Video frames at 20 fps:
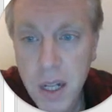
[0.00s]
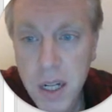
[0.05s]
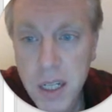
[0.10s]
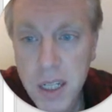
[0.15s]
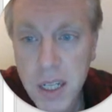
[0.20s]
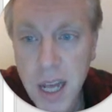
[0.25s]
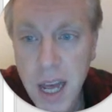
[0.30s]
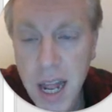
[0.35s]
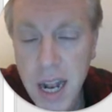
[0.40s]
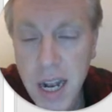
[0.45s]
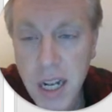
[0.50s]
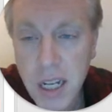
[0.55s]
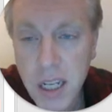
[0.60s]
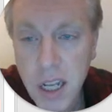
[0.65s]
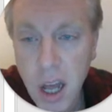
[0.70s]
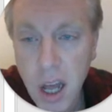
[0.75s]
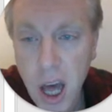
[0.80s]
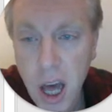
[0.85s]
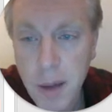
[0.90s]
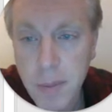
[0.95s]
10
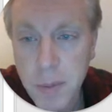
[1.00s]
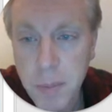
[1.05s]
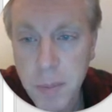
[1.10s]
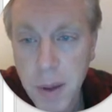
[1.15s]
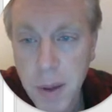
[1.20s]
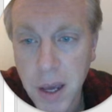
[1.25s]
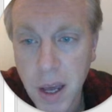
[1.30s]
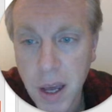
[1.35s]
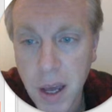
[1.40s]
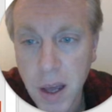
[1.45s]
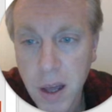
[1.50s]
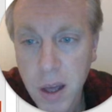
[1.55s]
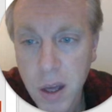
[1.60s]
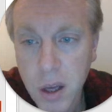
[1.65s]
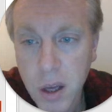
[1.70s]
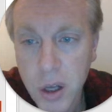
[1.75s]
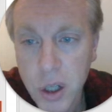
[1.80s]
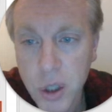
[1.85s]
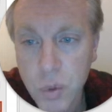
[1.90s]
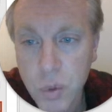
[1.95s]
times bigger
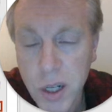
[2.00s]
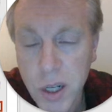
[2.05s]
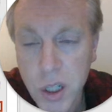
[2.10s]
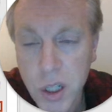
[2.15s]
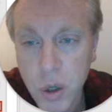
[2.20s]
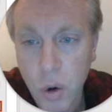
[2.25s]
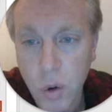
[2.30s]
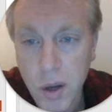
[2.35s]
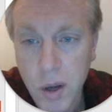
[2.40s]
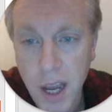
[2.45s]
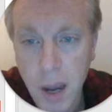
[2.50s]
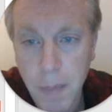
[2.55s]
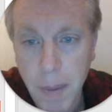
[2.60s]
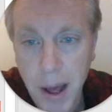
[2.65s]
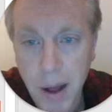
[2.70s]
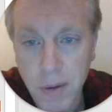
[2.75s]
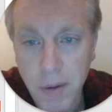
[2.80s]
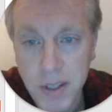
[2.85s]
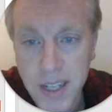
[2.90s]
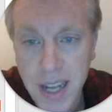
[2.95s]
because we're talking
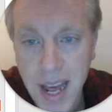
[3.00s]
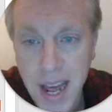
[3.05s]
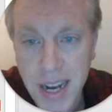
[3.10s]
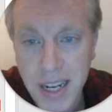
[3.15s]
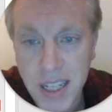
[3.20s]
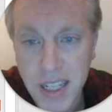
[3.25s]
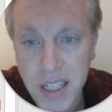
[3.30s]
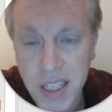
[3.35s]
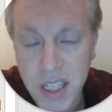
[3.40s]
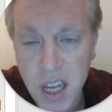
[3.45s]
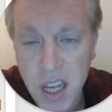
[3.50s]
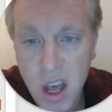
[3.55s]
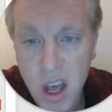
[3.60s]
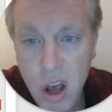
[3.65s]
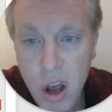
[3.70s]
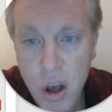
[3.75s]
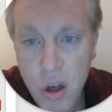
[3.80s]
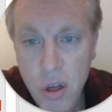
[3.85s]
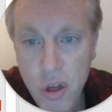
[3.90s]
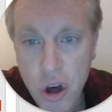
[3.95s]
about tens.
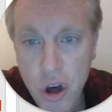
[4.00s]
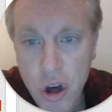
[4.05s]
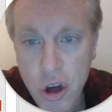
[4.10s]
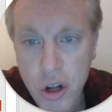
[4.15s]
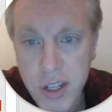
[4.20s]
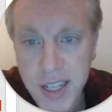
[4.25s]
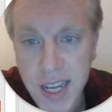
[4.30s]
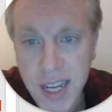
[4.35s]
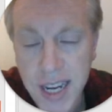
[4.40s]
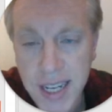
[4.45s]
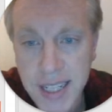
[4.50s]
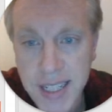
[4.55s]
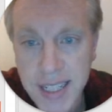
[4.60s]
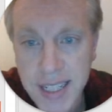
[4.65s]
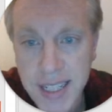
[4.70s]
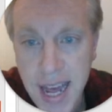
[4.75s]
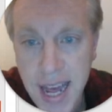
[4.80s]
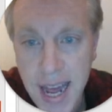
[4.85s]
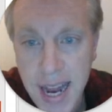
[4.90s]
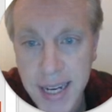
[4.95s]
13
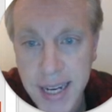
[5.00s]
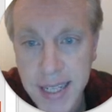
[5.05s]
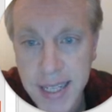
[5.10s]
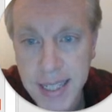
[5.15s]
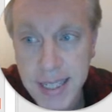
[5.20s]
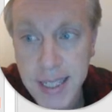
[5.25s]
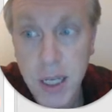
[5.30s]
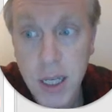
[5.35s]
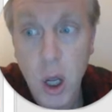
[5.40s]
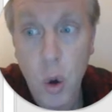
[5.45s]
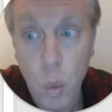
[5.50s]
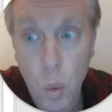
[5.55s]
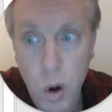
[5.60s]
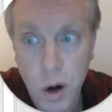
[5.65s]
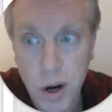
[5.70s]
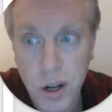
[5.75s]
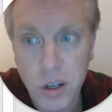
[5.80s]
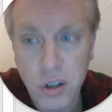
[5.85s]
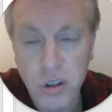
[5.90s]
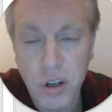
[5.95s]
tens,
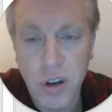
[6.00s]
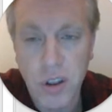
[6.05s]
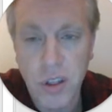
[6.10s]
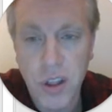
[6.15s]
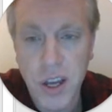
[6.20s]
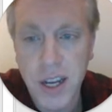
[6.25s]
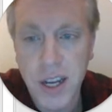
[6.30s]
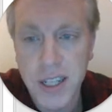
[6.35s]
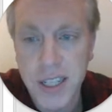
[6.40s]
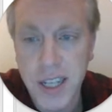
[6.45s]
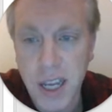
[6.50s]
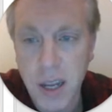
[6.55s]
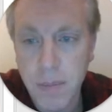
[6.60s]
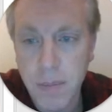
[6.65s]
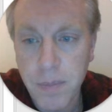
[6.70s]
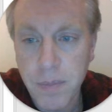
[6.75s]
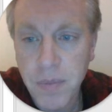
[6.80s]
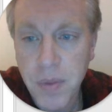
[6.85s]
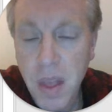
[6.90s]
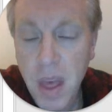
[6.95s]
130.
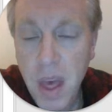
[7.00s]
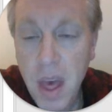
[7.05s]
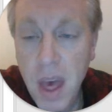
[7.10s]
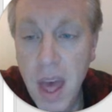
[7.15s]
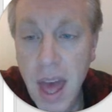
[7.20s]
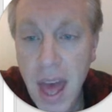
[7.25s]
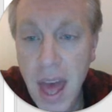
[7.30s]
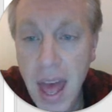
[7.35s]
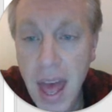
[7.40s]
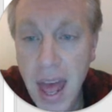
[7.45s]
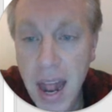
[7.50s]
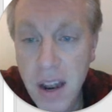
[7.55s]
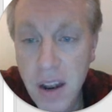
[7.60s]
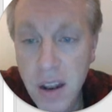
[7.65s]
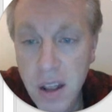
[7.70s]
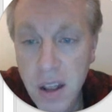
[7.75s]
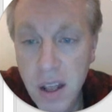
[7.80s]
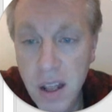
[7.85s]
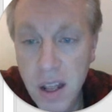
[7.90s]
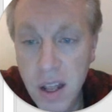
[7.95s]
And
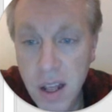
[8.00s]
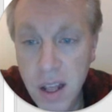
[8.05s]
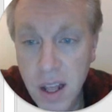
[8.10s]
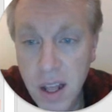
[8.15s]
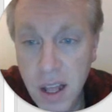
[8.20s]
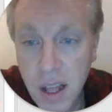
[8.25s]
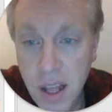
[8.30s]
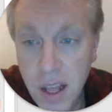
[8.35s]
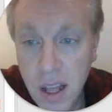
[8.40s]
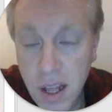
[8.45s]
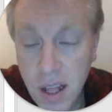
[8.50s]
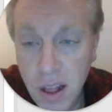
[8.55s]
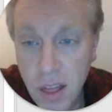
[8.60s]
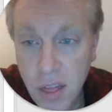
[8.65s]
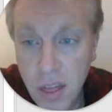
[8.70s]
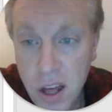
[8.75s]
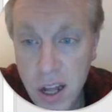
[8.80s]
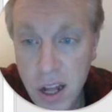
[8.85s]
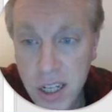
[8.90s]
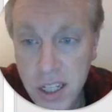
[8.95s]

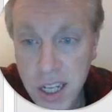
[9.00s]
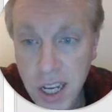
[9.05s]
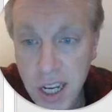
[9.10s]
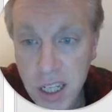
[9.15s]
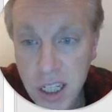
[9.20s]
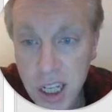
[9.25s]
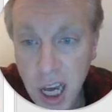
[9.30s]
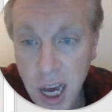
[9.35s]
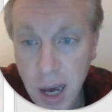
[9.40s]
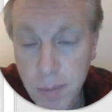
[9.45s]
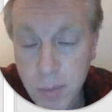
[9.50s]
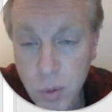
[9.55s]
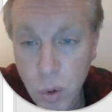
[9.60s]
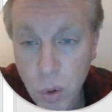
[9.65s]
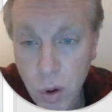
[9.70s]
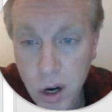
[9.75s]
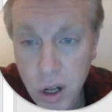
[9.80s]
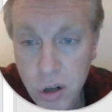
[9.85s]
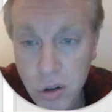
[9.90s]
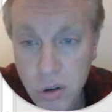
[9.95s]
13 times
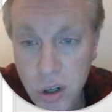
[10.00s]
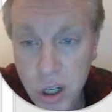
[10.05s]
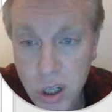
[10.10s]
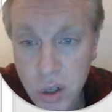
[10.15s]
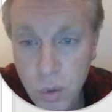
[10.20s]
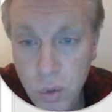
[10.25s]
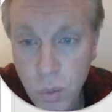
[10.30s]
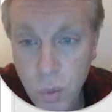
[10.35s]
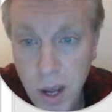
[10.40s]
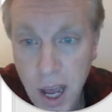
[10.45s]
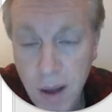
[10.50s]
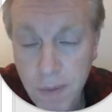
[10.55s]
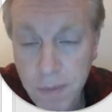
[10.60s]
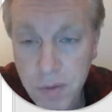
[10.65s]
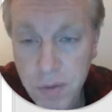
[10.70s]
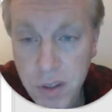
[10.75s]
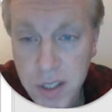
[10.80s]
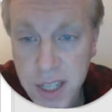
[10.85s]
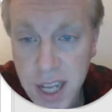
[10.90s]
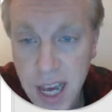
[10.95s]
100, we have
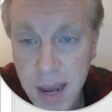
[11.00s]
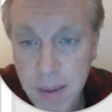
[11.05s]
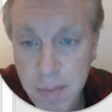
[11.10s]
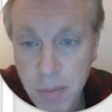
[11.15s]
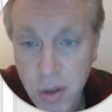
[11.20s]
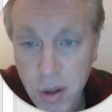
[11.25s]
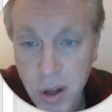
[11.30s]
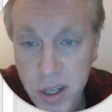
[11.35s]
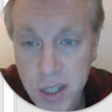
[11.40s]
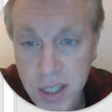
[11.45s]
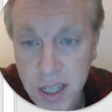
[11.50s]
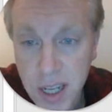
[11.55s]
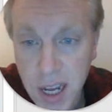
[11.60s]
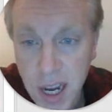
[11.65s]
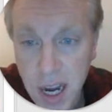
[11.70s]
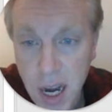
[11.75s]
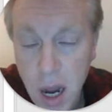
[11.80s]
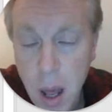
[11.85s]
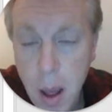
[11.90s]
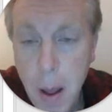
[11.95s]
the same
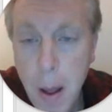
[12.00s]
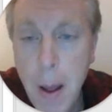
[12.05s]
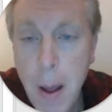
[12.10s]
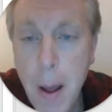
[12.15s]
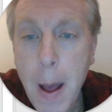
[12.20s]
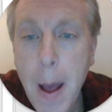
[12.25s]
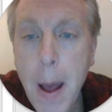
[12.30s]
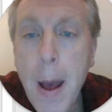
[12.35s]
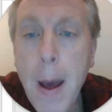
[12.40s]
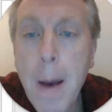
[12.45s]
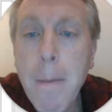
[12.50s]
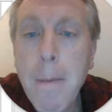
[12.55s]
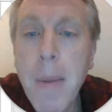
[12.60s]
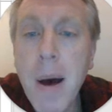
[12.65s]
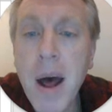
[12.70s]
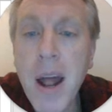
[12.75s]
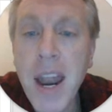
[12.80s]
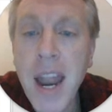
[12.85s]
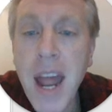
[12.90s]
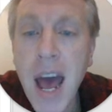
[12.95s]
13,
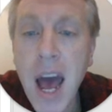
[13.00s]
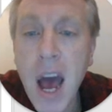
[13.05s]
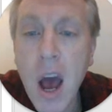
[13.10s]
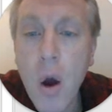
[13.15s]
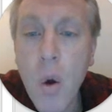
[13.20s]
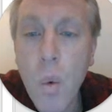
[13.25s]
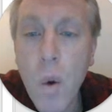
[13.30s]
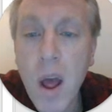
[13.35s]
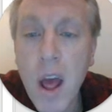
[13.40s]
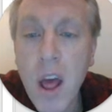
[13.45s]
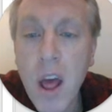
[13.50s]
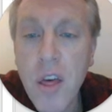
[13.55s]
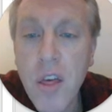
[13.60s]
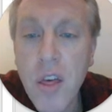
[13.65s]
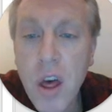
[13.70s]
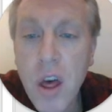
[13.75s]
but now with